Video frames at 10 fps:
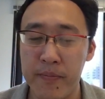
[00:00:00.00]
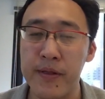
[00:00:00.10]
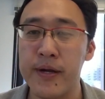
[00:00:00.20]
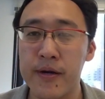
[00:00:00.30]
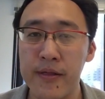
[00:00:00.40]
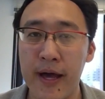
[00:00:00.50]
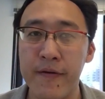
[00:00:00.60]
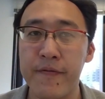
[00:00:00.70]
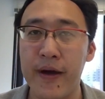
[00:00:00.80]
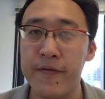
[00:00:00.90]
political life
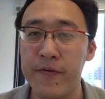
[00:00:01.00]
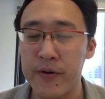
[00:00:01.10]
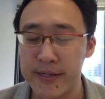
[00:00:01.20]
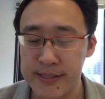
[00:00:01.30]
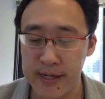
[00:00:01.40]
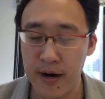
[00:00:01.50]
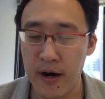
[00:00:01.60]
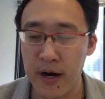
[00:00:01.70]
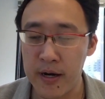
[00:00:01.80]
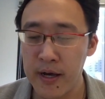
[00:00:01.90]
and focusing
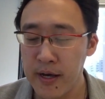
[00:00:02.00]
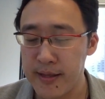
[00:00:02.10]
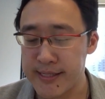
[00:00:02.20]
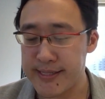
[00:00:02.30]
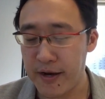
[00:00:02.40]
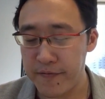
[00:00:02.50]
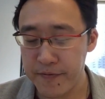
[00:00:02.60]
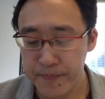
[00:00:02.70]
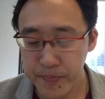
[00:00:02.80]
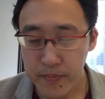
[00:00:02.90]
on the self.
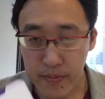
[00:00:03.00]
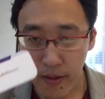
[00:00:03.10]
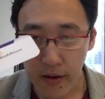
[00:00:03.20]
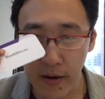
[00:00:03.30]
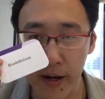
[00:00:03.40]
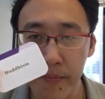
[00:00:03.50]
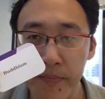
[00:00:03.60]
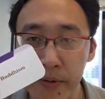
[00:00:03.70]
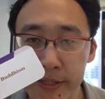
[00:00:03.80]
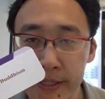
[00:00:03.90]
Right,
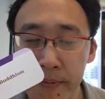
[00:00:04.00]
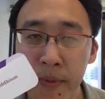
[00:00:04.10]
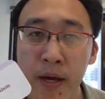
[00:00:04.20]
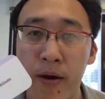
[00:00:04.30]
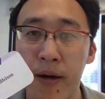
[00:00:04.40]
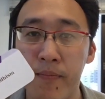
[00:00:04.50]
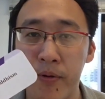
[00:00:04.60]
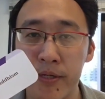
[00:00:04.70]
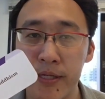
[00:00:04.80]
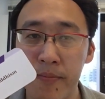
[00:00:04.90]
Buddhism. Right,
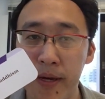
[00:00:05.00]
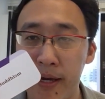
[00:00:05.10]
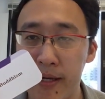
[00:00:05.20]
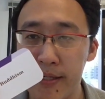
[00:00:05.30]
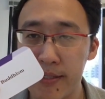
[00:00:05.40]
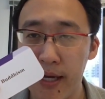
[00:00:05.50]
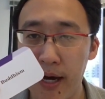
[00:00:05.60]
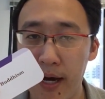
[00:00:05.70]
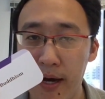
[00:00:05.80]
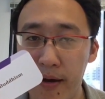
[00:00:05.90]
Buddhism is
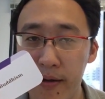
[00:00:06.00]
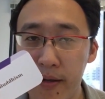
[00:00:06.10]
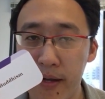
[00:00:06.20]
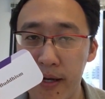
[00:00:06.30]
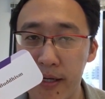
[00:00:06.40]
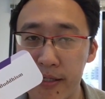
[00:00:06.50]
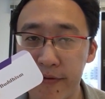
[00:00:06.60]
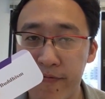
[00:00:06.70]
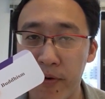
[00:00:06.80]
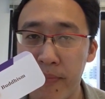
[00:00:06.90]

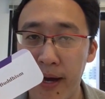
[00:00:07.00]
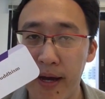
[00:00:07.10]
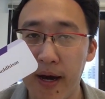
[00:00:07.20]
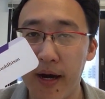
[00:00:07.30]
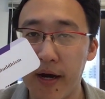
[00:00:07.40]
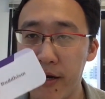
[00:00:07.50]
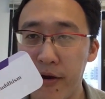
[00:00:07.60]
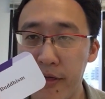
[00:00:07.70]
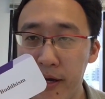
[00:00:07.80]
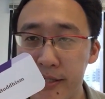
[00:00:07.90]
formed by
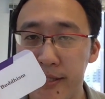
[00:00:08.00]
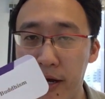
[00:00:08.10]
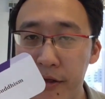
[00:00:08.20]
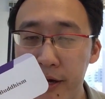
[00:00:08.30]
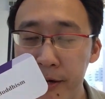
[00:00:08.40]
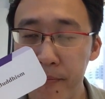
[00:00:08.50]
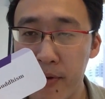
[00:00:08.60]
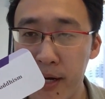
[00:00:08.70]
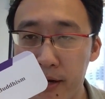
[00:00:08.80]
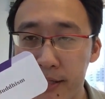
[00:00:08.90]
Siddhartha,
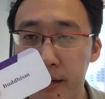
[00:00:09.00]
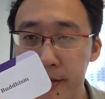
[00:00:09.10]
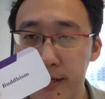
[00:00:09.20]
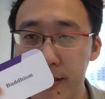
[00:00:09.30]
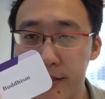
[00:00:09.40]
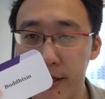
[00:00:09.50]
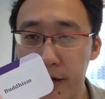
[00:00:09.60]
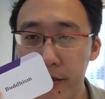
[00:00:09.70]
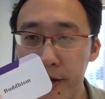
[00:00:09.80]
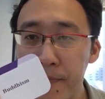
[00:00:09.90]
right? Gautama
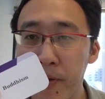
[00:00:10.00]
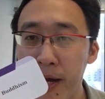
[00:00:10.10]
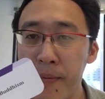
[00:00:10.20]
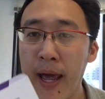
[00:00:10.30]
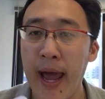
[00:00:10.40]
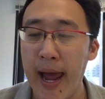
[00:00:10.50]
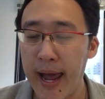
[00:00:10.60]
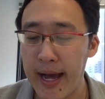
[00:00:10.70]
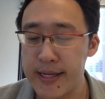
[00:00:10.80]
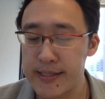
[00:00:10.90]
Siddhartha, right?
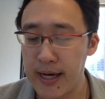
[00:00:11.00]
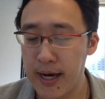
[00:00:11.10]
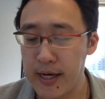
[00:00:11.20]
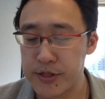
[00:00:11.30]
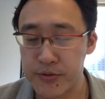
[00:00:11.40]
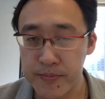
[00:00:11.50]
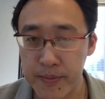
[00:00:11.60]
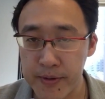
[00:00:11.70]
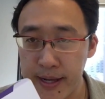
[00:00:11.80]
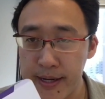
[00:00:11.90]
And just
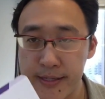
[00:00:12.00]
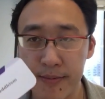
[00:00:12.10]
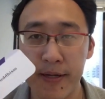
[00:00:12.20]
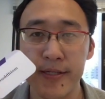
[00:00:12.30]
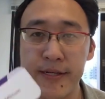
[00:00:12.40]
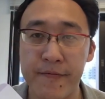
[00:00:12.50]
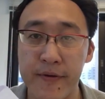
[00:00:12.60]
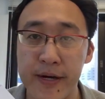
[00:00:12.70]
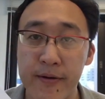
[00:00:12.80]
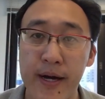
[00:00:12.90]
remember that it is about
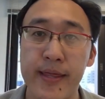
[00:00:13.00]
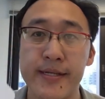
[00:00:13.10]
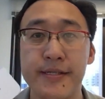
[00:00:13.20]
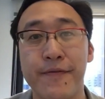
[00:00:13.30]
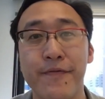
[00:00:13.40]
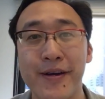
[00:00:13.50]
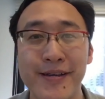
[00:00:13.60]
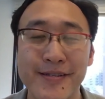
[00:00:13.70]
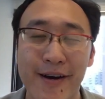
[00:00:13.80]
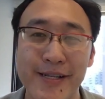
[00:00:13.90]
suffering, right? That suffering
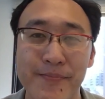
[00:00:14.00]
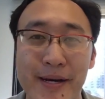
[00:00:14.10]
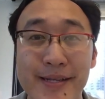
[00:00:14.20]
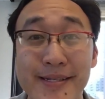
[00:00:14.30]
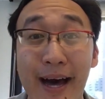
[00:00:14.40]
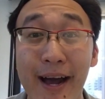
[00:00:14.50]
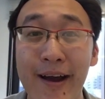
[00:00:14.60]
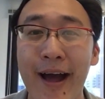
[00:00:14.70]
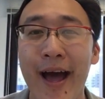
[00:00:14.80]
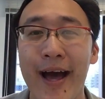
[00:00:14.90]
is caused by
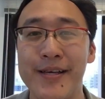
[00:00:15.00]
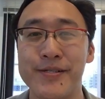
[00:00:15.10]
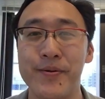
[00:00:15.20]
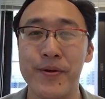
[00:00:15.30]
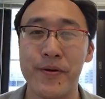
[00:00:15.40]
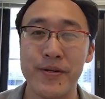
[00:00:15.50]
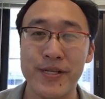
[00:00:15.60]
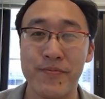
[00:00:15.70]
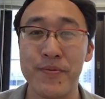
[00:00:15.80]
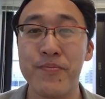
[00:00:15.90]
desire, and so in order
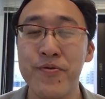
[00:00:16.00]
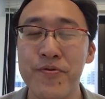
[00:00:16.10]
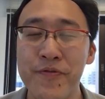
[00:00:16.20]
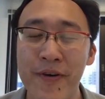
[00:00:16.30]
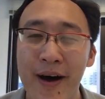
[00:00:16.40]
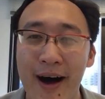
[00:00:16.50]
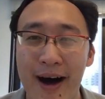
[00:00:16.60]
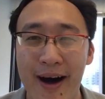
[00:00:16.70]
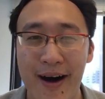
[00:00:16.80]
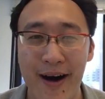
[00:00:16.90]
to remove
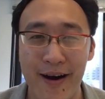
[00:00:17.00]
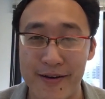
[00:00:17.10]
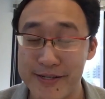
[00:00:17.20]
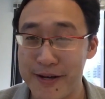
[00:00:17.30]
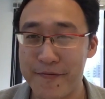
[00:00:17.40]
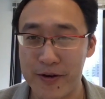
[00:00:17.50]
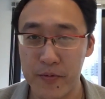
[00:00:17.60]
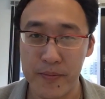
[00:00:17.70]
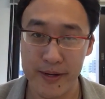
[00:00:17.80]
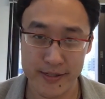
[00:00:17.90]
our suffering,
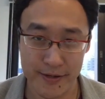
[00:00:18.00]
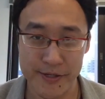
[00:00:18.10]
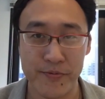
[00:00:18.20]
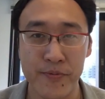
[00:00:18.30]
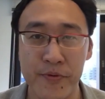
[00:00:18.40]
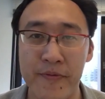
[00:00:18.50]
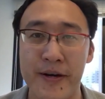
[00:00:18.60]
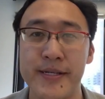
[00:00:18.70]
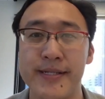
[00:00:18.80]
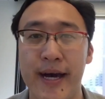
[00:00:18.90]
we must also remove our
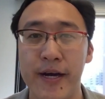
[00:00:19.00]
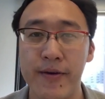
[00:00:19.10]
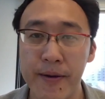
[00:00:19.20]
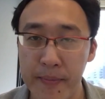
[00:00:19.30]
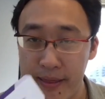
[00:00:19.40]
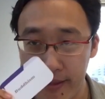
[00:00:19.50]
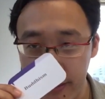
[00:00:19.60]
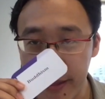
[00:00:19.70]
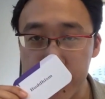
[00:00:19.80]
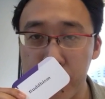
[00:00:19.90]
desire, right? And
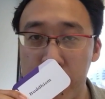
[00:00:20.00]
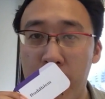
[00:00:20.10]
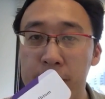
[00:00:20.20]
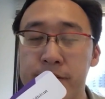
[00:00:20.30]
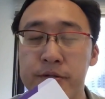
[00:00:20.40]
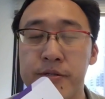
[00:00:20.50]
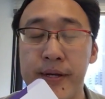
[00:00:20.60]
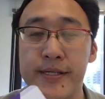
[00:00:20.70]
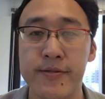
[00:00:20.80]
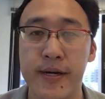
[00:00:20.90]
then this one also
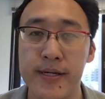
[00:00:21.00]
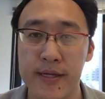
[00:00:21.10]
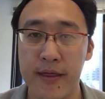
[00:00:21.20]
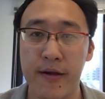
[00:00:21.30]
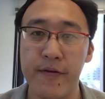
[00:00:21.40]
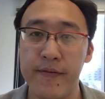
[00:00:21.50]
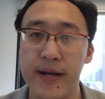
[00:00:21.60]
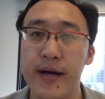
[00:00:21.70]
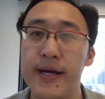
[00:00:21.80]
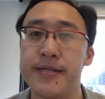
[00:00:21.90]
splits, right, into
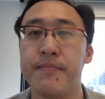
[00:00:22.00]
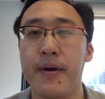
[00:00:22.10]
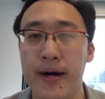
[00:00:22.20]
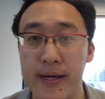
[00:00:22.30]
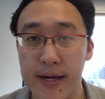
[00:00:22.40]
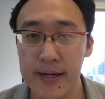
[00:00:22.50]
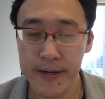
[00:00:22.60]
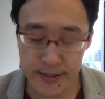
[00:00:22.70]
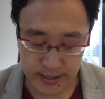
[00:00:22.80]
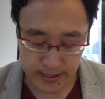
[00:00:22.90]
Theravada and into Mahayana.
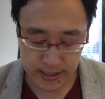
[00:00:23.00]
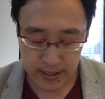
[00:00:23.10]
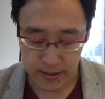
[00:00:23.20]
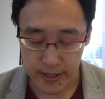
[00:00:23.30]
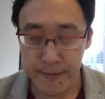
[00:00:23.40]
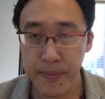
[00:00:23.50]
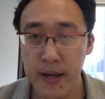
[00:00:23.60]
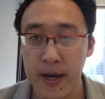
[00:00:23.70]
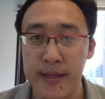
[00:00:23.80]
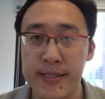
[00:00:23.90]
Okay,
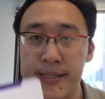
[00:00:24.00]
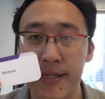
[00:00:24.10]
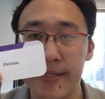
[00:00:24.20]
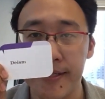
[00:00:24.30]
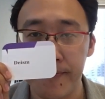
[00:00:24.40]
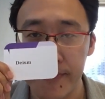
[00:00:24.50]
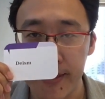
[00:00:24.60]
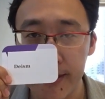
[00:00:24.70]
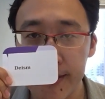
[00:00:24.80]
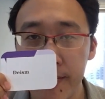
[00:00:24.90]
and then Deism.
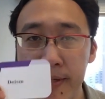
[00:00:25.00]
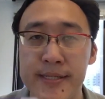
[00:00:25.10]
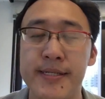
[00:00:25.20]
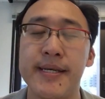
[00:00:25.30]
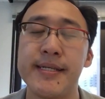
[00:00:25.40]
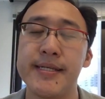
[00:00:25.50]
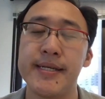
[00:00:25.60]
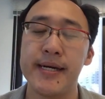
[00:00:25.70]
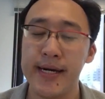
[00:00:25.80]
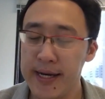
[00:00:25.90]
Deism is this
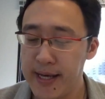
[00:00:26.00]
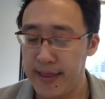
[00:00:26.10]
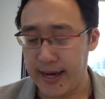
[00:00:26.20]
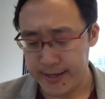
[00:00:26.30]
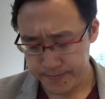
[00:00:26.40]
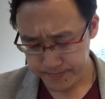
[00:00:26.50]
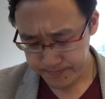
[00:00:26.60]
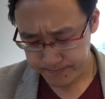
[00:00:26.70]
idea that